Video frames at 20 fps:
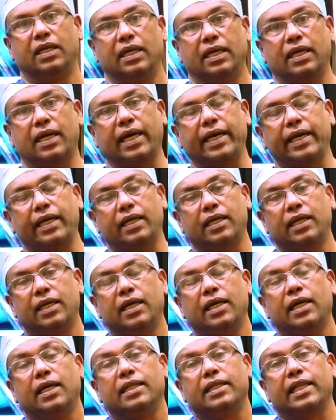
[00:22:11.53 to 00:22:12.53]
Right?
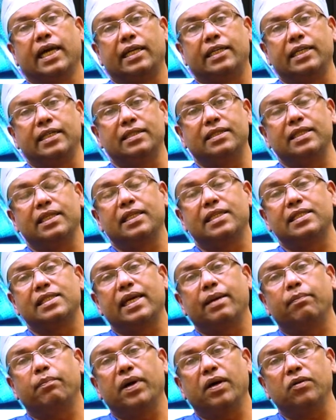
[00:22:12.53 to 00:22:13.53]
That is, it is
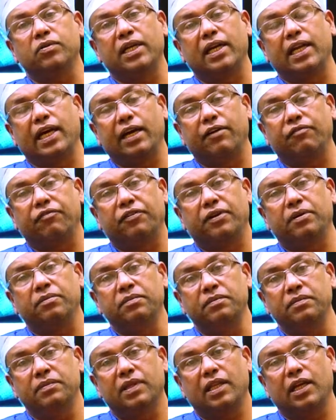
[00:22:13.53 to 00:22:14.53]
above the
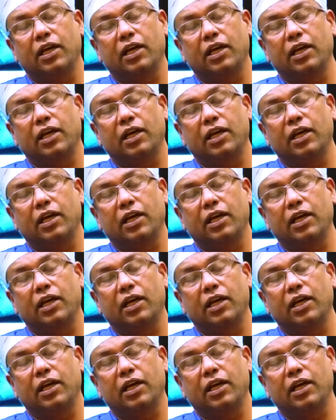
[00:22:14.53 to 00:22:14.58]
diaphragm